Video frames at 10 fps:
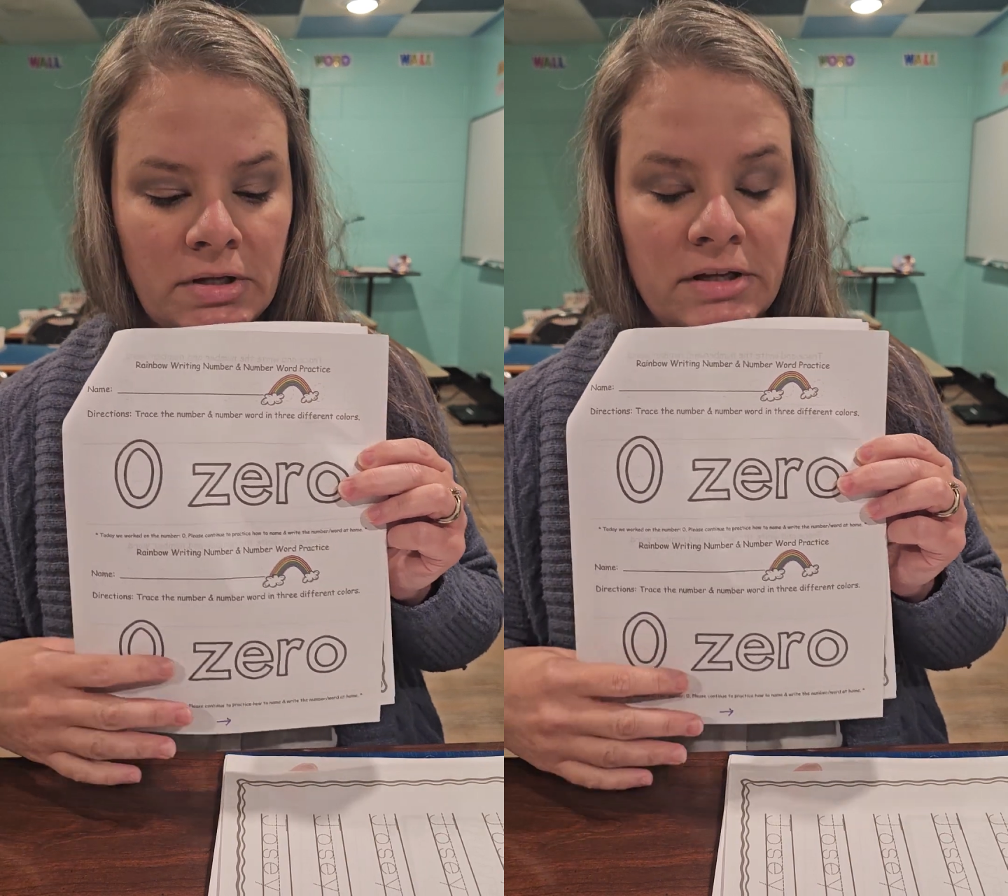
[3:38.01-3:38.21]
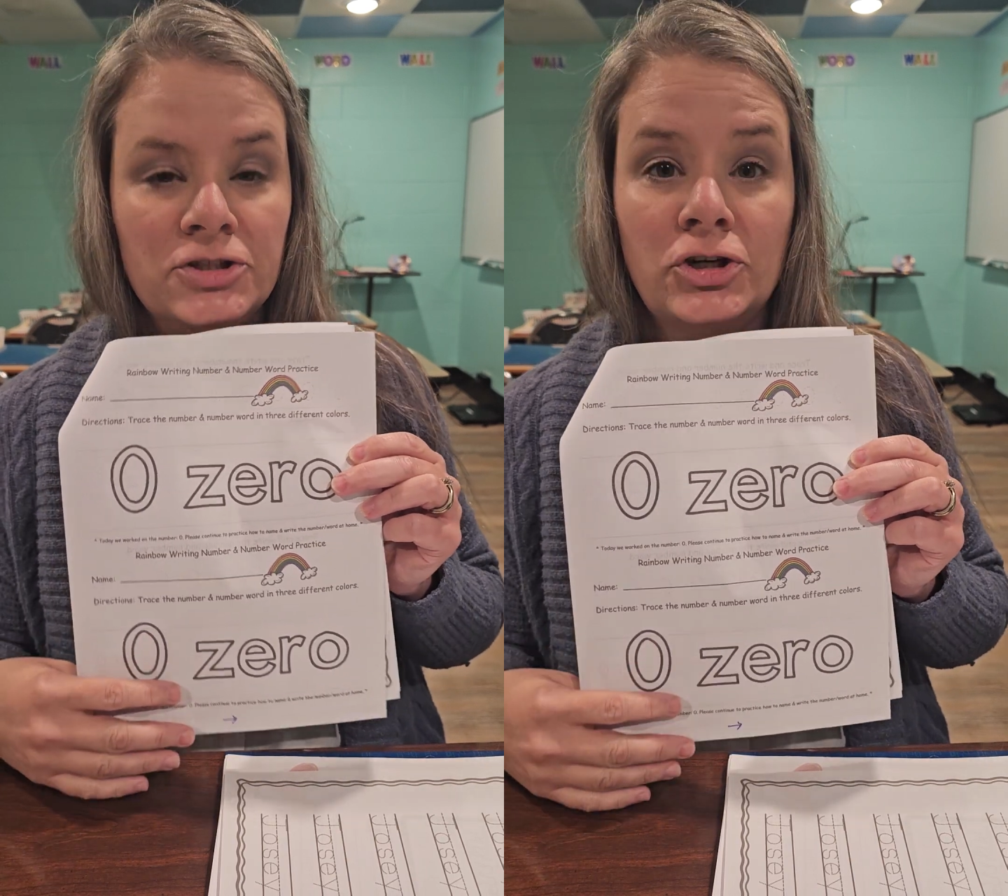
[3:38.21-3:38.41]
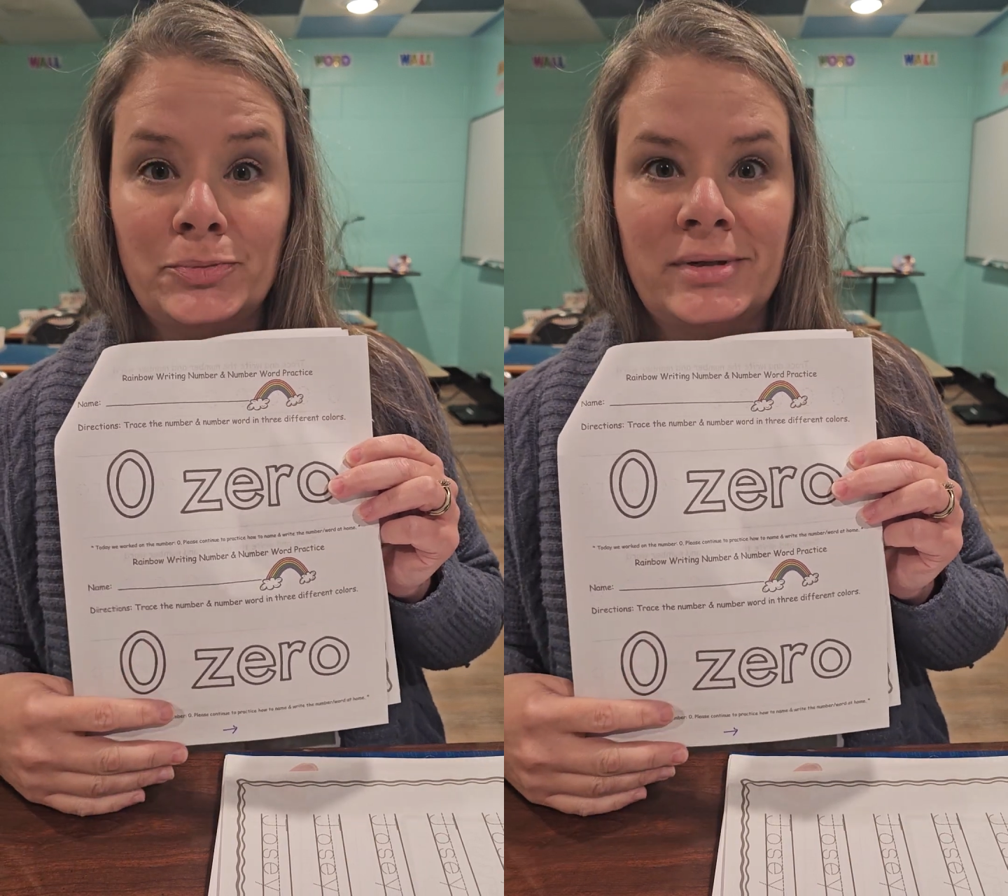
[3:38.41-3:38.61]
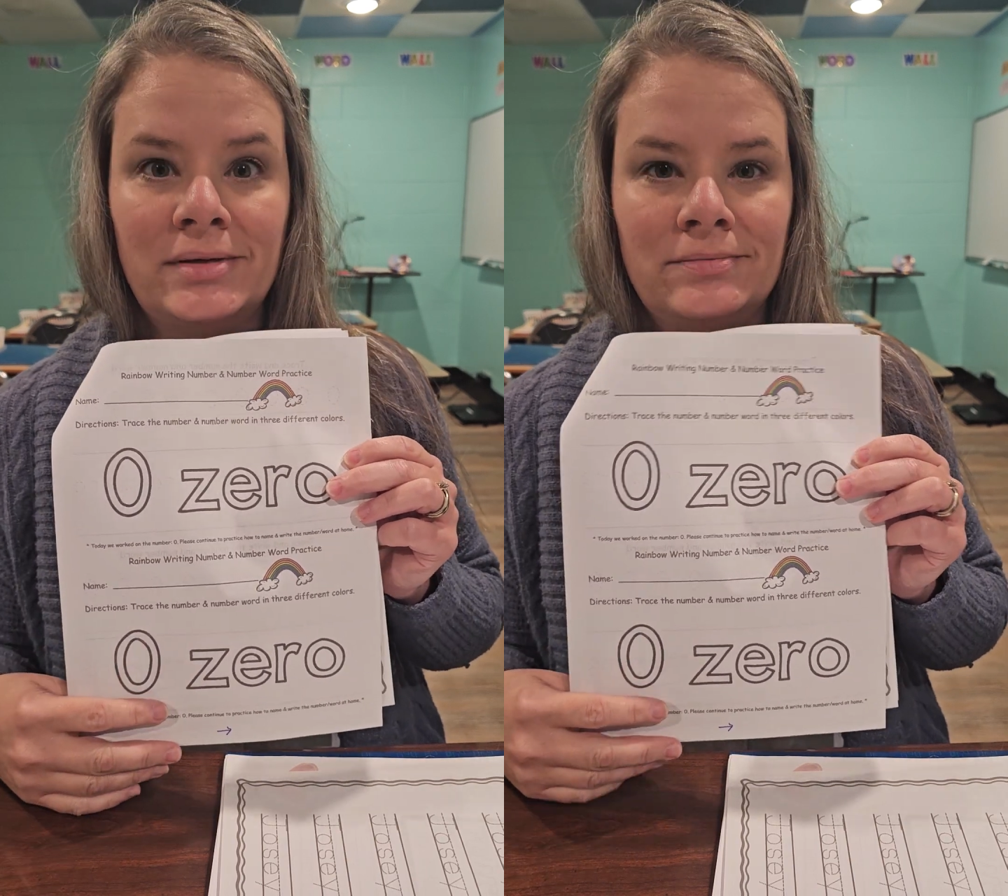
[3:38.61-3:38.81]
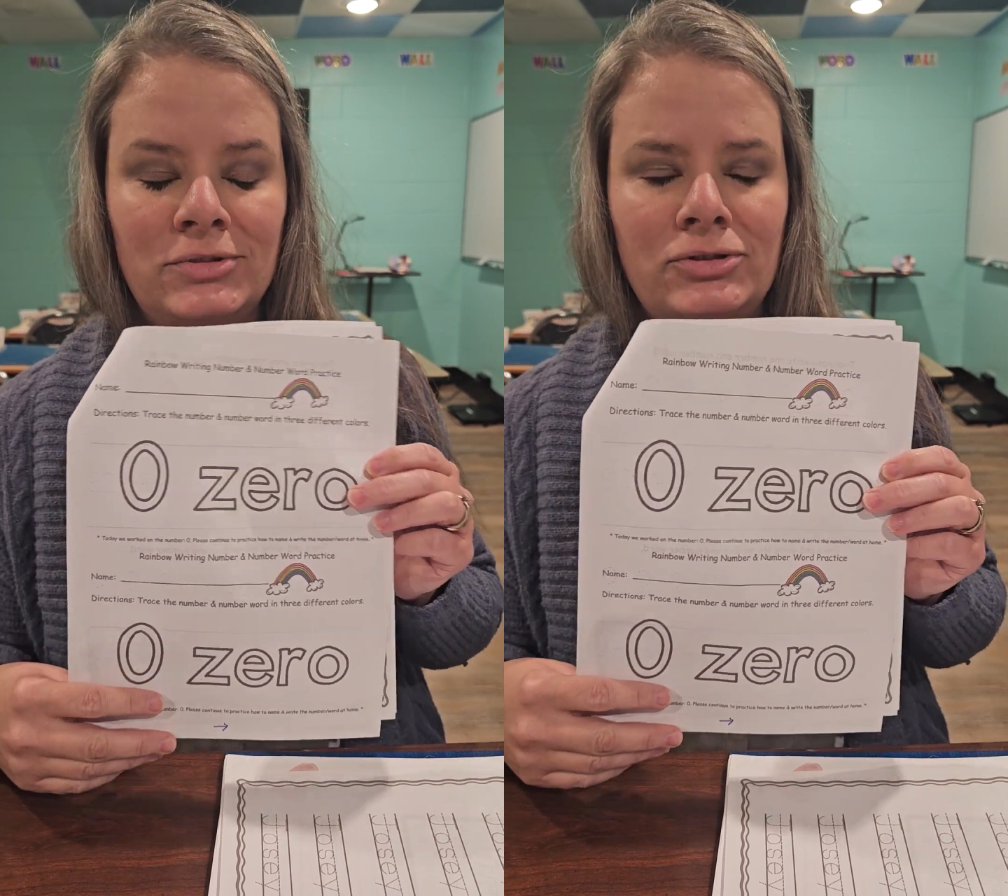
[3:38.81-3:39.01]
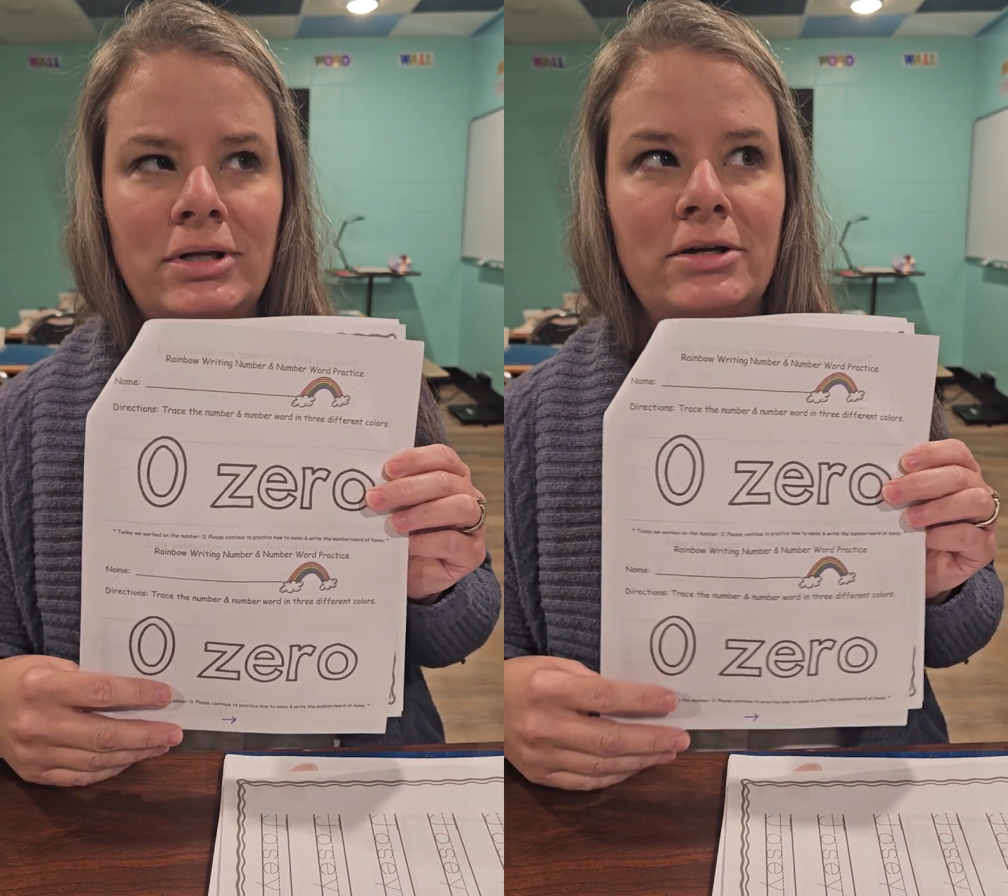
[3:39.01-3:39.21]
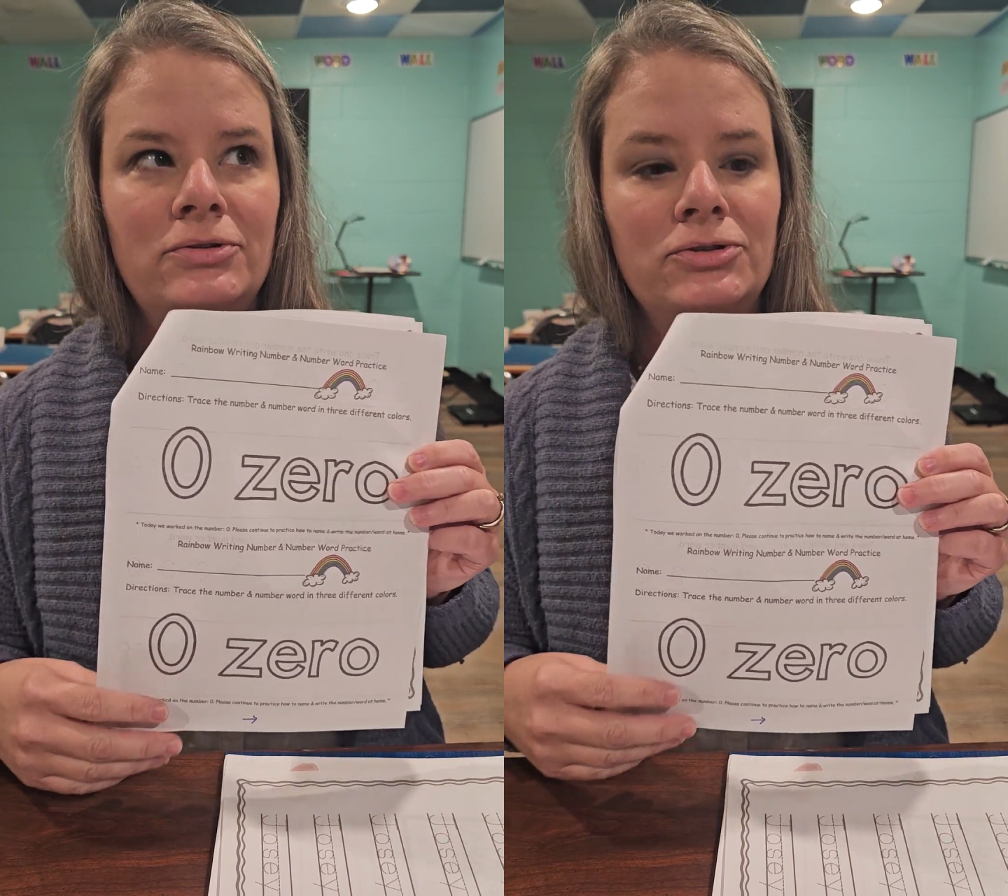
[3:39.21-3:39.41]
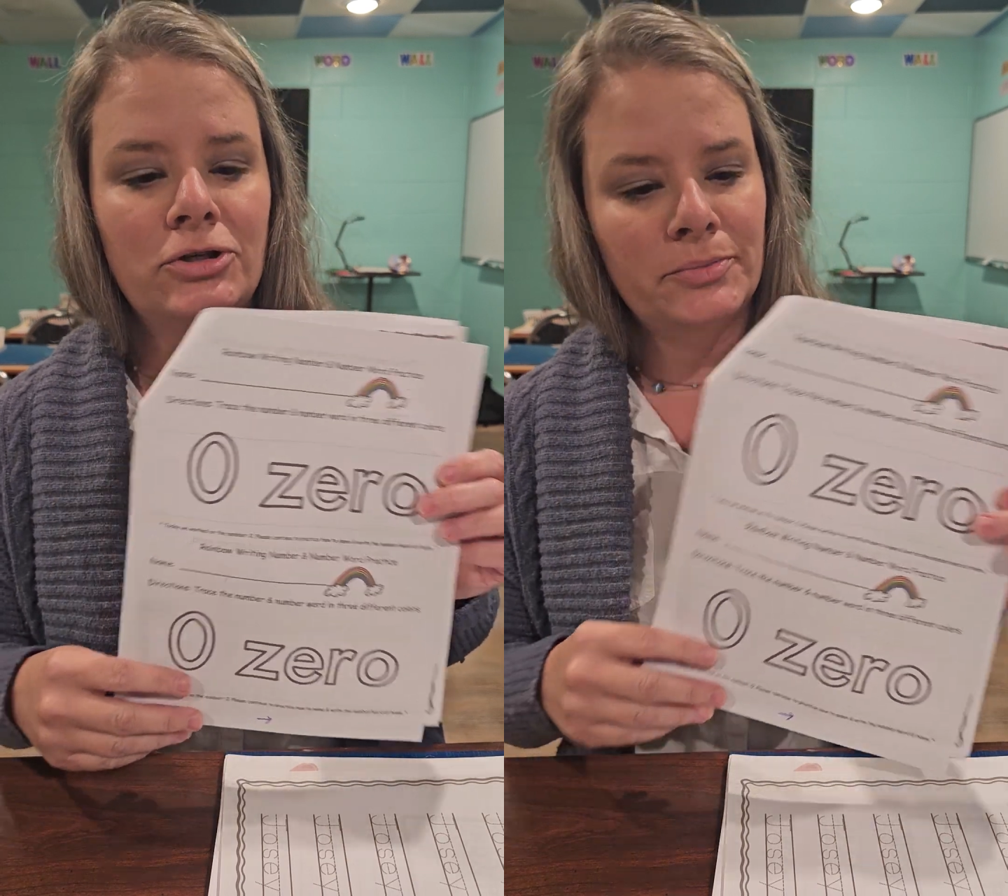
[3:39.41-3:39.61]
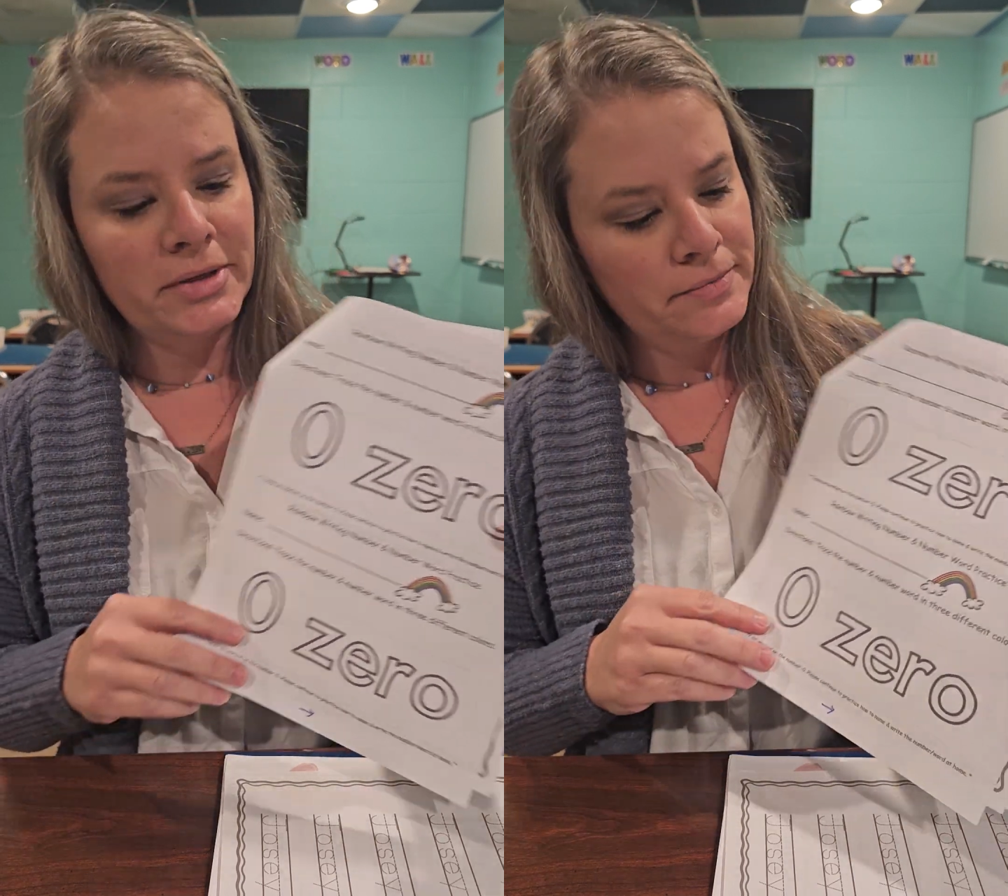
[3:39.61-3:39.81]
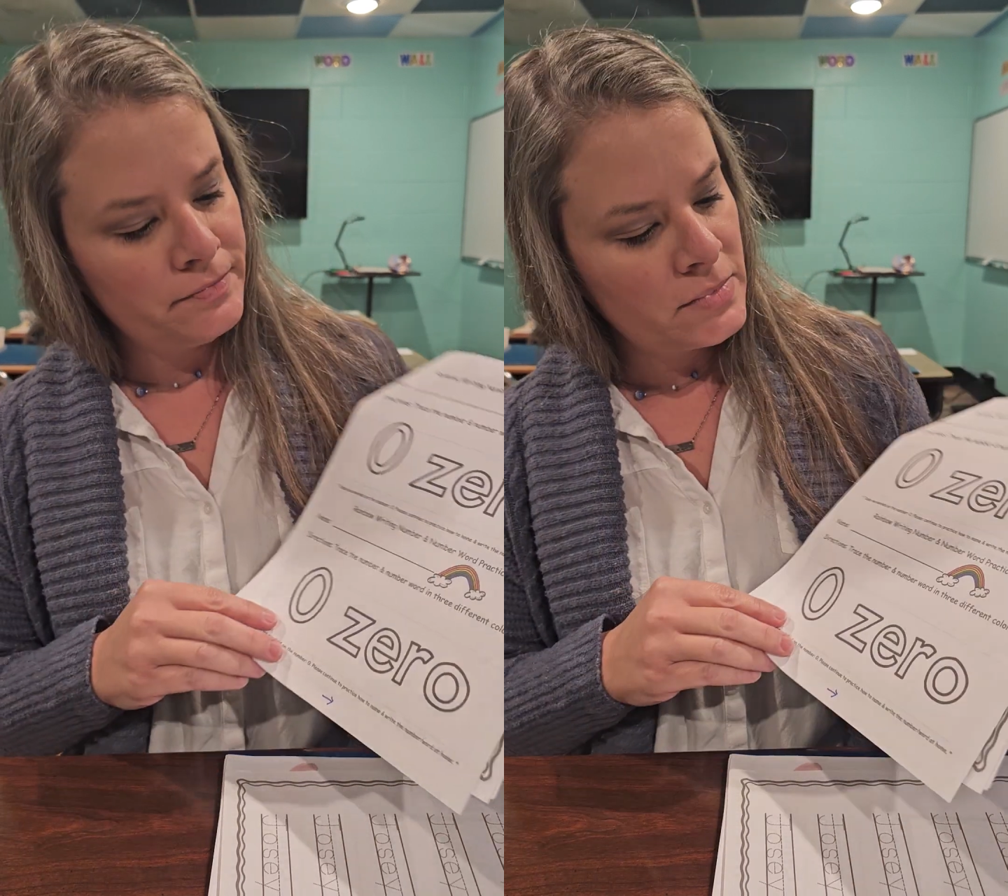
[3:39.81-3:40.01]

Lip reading: And Sharpie, do not use Sharpie.